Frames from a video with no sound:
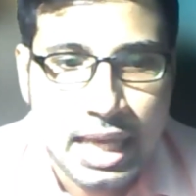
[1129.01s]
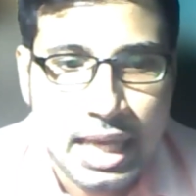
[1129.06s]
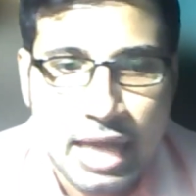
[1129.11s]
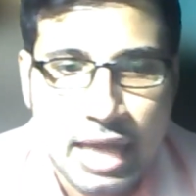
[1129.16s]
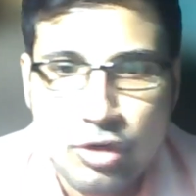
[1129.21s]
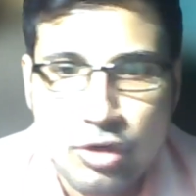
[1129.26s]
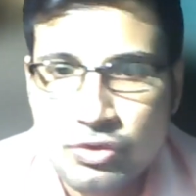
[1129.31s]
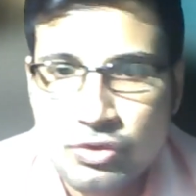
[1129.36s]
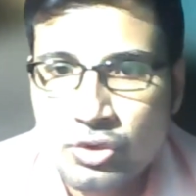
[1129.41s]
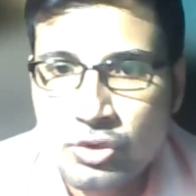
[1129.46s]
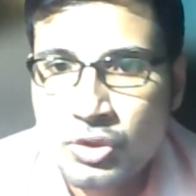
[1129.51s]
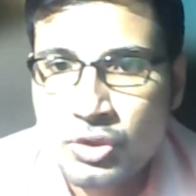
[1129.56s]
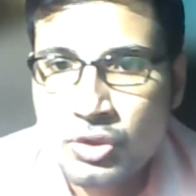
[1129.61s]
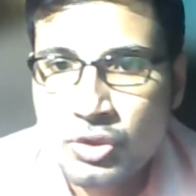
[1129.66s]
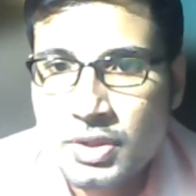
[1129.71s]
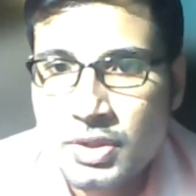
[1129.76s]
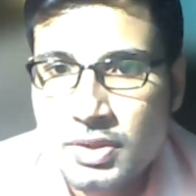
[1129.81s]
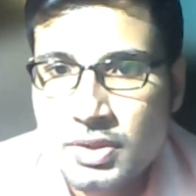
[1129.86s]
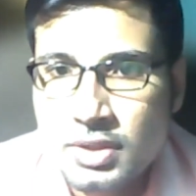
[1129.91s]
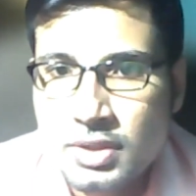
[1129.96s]
And of
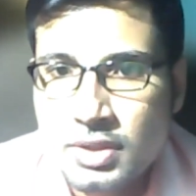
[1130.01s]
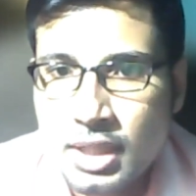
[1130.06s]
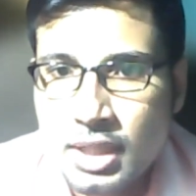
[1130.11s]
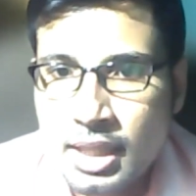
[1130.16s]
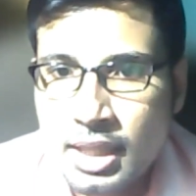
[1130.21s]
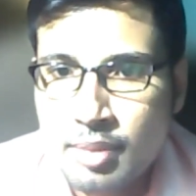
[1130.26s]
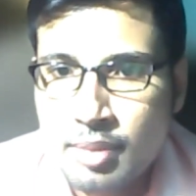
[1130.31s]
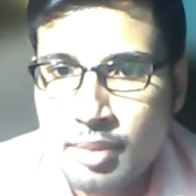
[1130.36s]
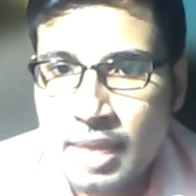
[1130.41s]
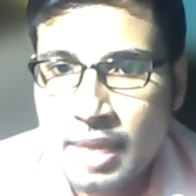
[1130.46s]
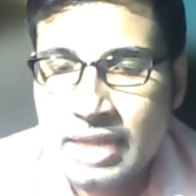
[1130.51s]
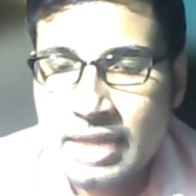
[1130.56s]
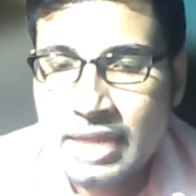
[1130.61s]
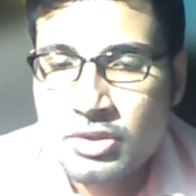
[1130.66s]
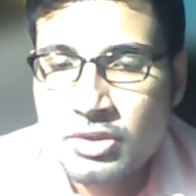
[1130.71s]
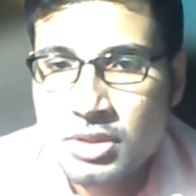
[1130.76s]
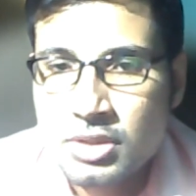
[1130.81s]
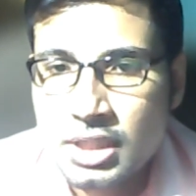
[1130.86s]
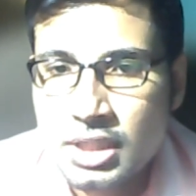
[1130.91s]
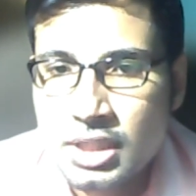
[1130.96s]
course, my
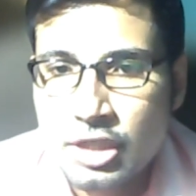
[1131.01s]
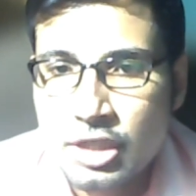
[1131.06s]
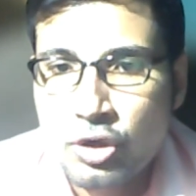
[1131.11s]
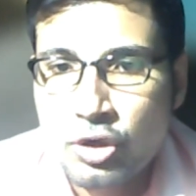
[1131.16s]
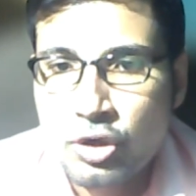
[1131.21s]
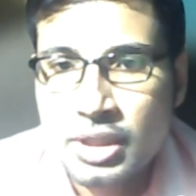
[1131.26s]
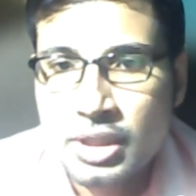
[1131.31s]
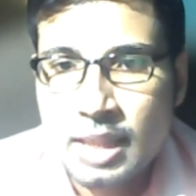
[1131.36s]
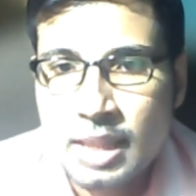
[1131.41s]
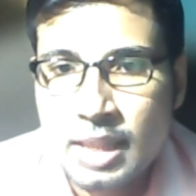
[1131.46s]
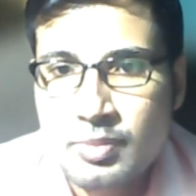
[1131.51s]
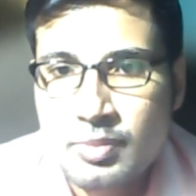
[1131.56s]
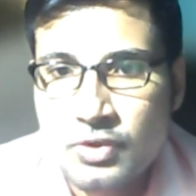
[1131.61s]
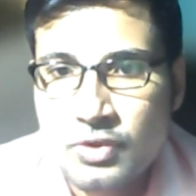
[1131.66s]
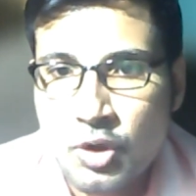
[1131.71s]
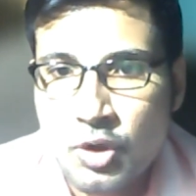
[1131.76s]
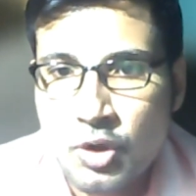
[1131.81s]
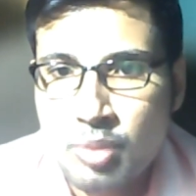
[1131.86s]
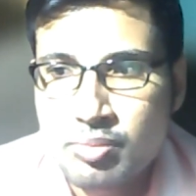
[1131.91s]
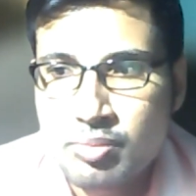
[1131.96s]
interest in econ comes
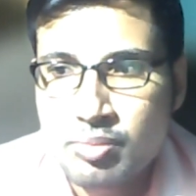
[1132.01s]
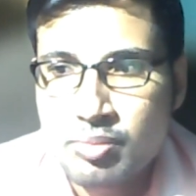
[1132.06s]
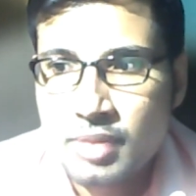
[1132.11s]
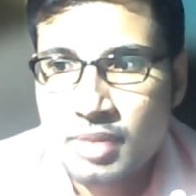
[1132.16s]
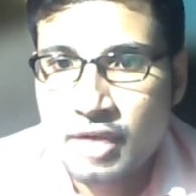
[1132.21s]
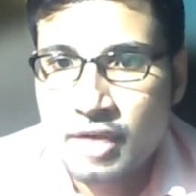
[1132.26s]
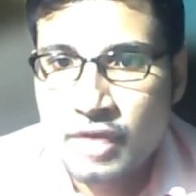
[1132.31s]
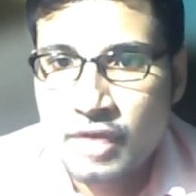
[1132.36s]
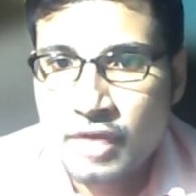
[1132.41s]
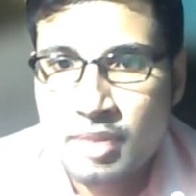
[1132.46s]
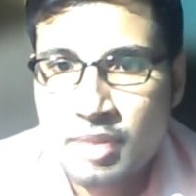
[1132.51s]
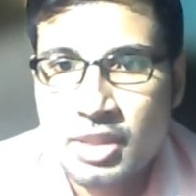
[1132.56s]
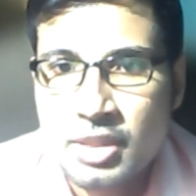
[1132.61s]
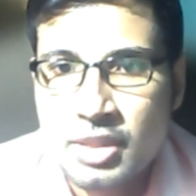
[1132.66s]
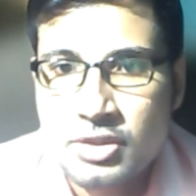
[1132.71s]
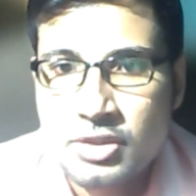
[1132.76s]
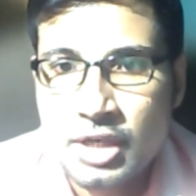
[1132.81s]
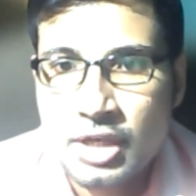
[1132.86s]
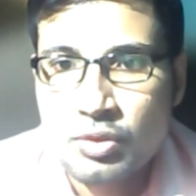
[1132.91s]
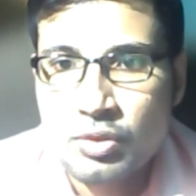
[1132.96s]
from very
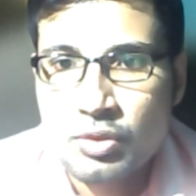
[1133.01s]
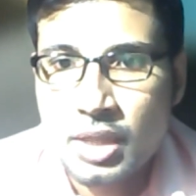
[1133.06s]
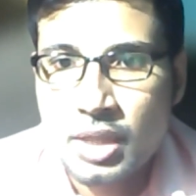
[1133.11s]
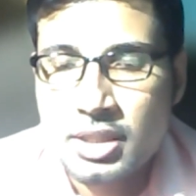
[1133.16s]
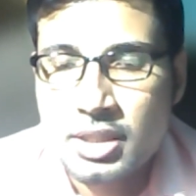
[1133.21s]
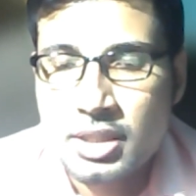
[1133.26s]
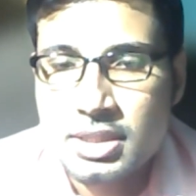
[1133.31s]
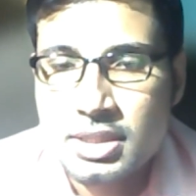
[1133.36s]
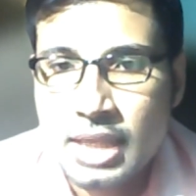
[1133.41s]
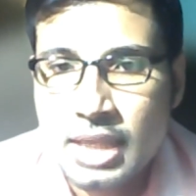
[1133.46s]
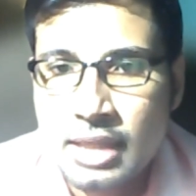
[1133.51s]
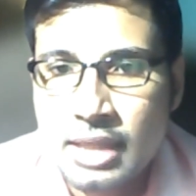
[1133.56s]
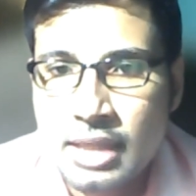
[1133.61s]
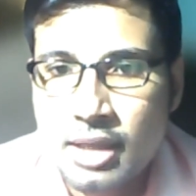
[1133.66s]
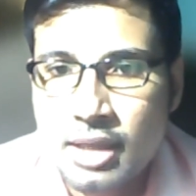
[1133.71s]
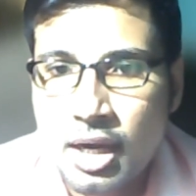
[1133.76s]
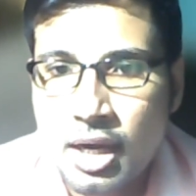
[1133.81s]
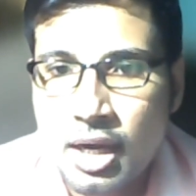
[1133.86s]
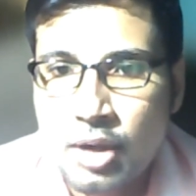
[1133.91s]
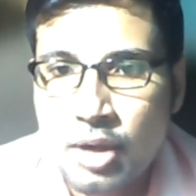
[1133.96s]
much trying to
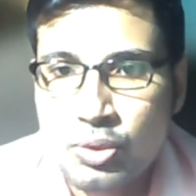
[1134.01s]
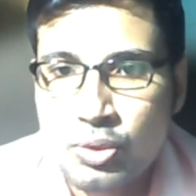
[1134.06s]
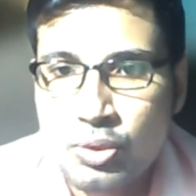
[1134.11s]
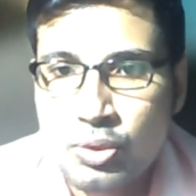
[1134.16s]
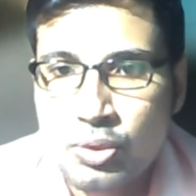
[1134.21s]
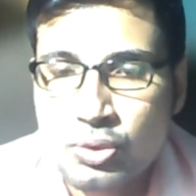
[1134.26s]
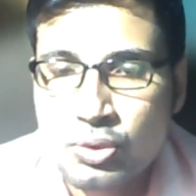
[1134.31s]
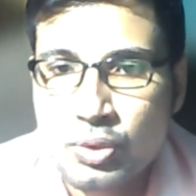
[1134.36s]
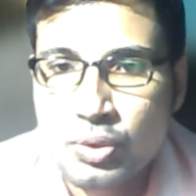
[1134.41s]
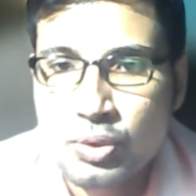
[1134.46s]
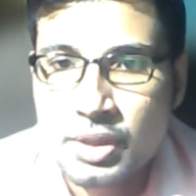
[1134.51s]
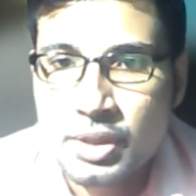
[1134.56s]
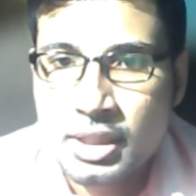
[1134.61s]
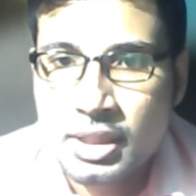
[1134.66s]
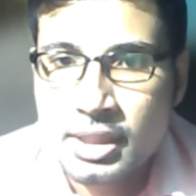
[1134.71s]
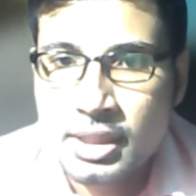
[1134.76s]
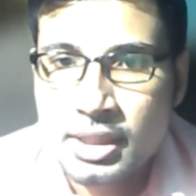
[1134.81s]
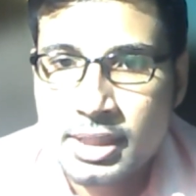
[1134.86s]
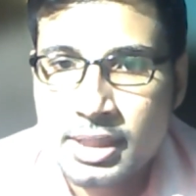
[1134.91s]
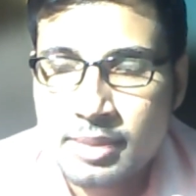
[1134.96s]
understand how
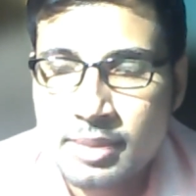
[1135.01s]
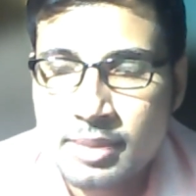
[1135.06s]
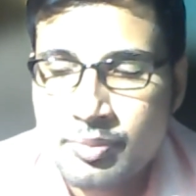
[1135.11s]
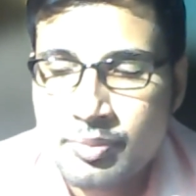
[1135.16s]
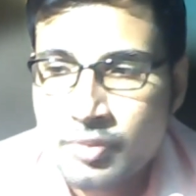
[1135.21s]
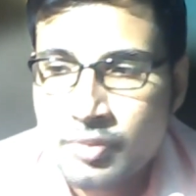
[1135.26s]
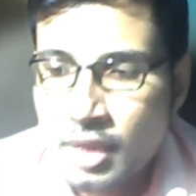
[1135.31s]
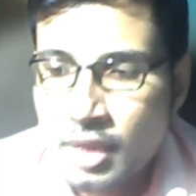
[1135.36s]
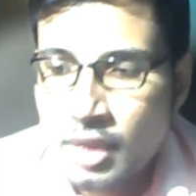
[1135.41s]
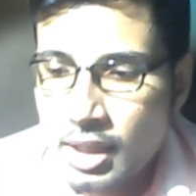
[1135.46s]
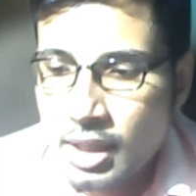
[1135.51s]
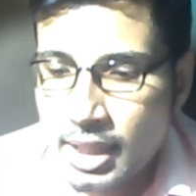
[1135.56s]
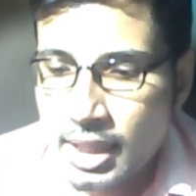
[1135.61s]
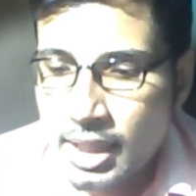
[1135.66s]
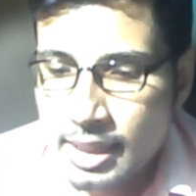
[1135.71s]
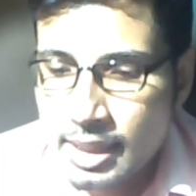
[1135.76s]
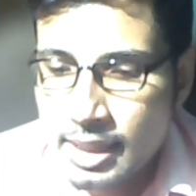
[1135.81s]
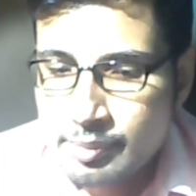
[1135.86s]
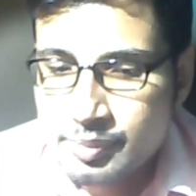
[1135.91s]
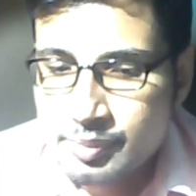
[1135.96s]
the,
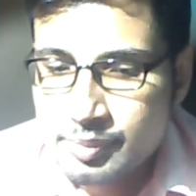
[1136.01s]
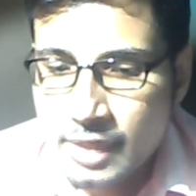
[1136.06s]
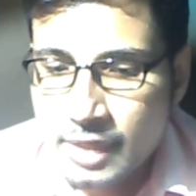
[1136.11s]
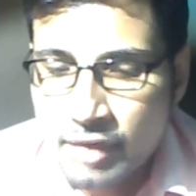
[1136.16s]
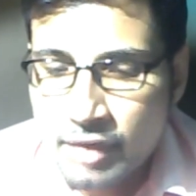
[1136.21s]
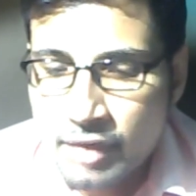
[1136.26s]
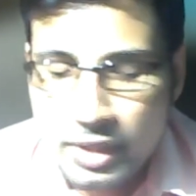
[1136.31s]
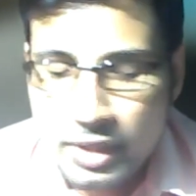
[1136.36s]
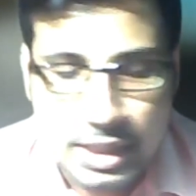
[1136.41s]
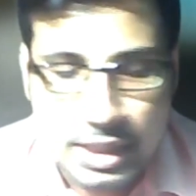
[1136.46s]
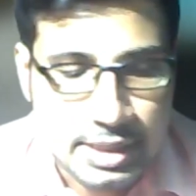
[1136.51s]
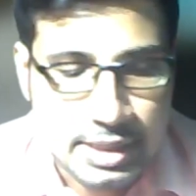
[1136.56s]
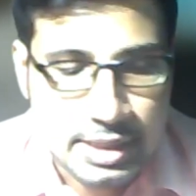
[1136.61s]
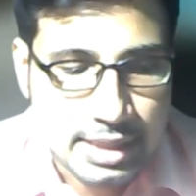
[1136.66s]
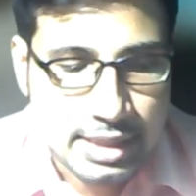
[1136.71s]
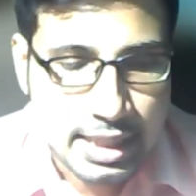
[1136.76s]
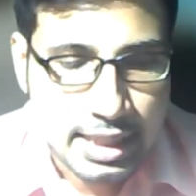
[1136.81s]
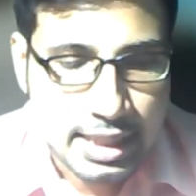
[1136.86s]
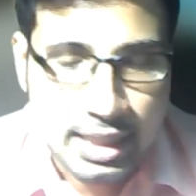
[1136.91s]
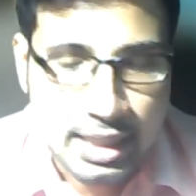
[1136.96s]
what can I
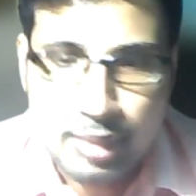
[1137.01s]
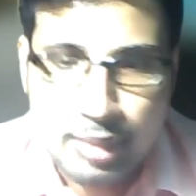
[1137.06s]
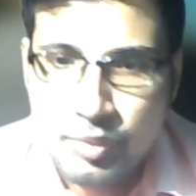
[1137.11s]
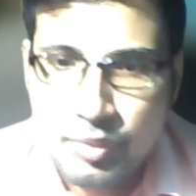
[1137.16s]
say,